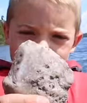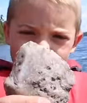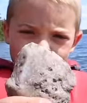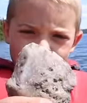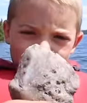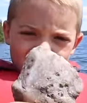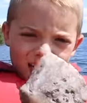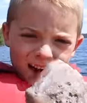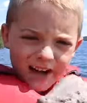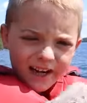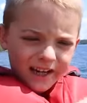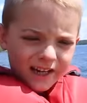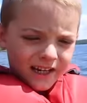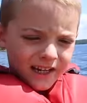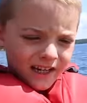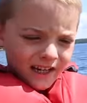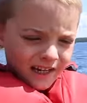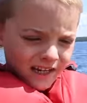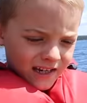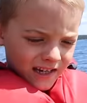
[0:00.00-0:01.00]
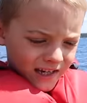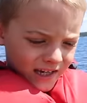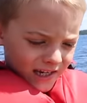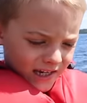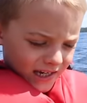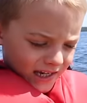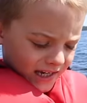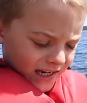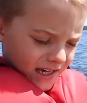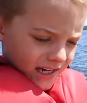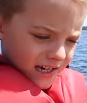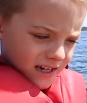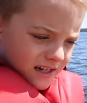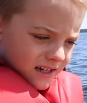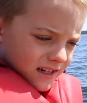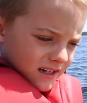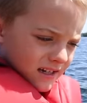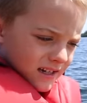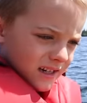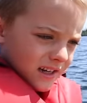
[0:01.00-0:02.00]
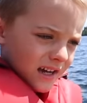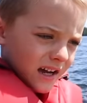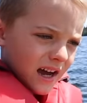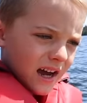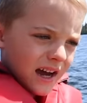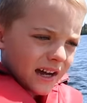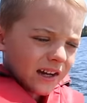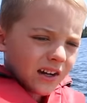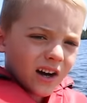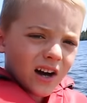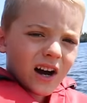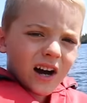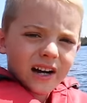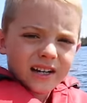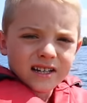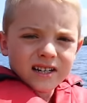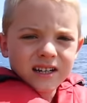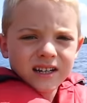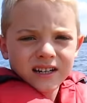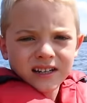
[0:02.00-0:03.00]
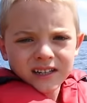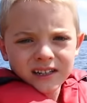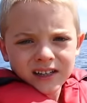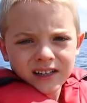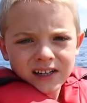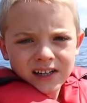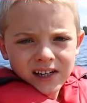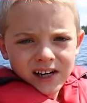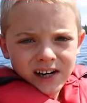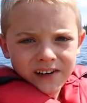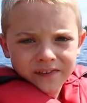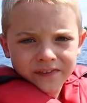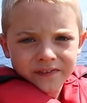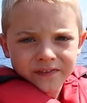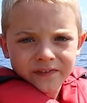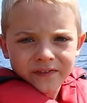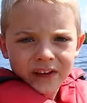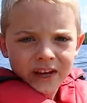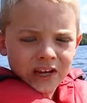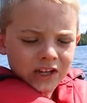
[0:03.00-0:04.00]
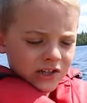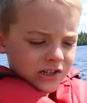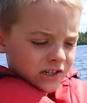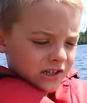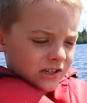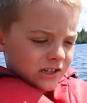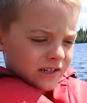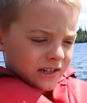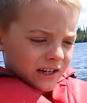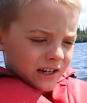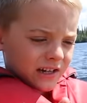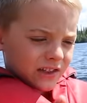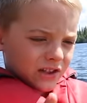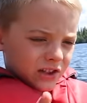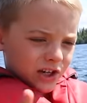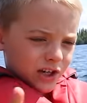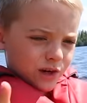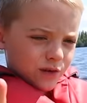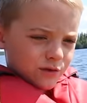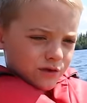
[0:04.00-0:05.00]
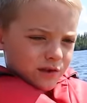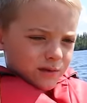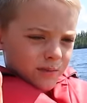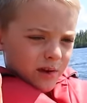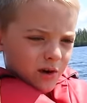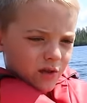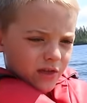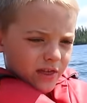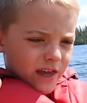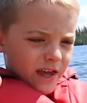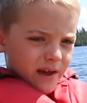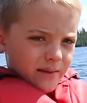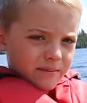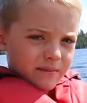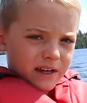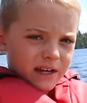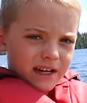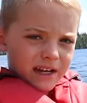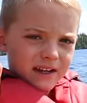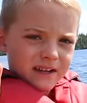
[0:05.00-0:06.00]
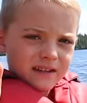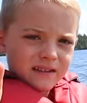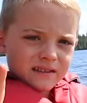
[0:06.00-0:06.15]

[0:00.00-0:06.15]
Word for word: rock, and I got a fish. I thought it was about that big.